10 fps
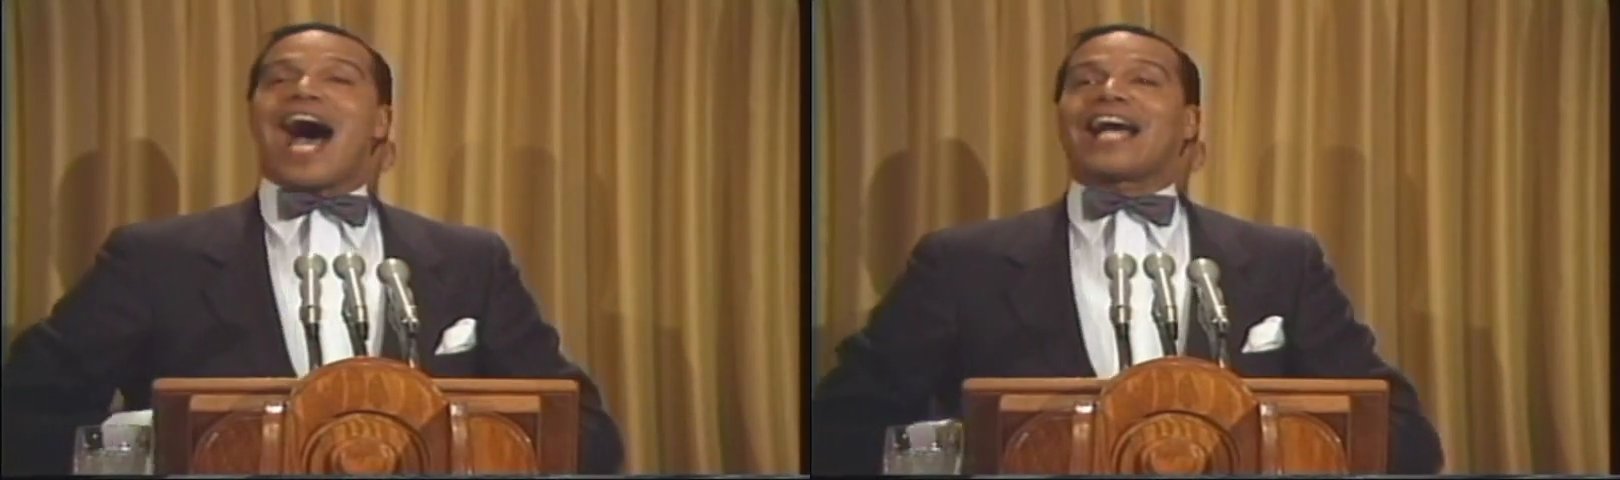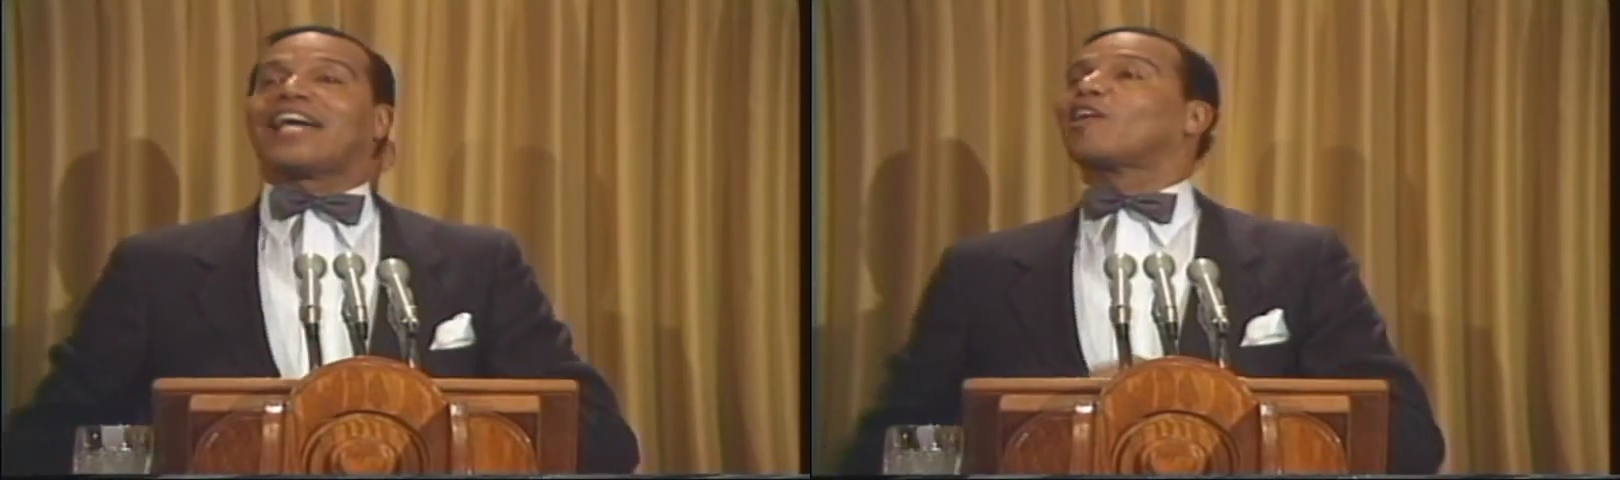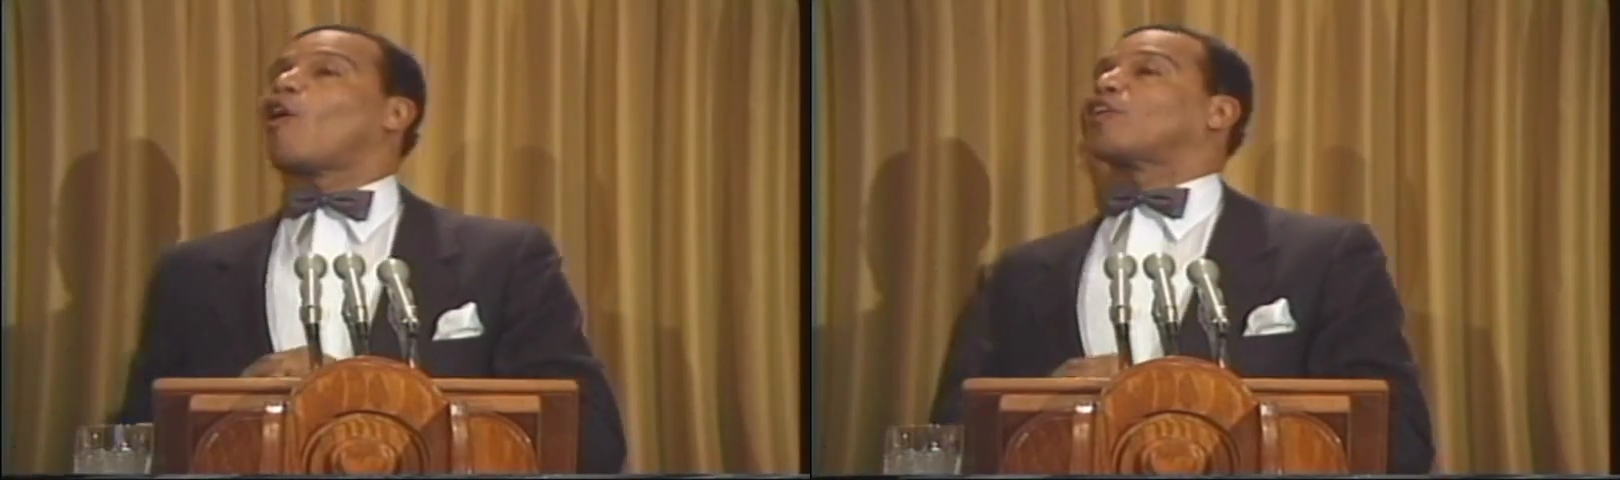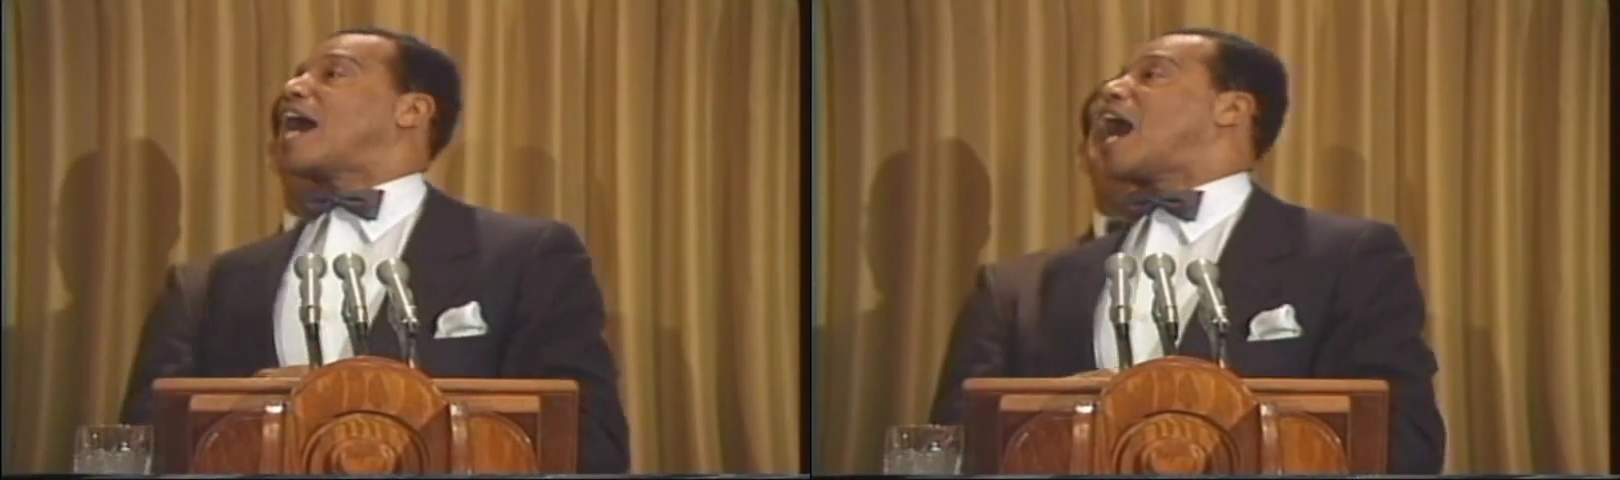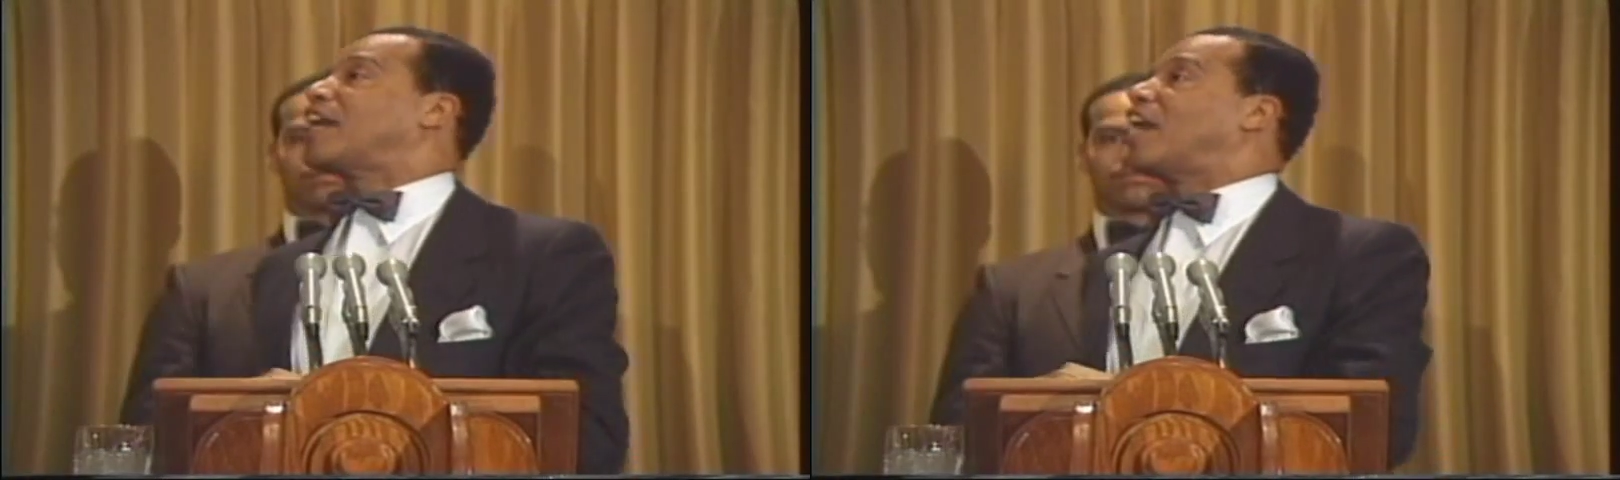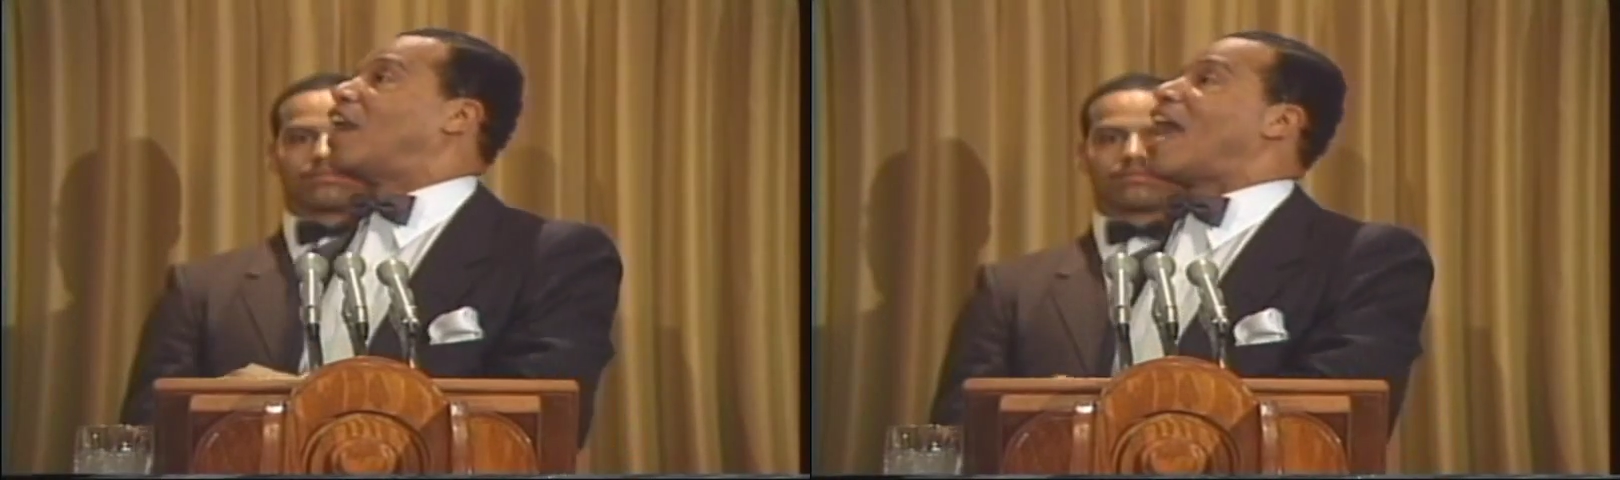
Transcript: I can go down and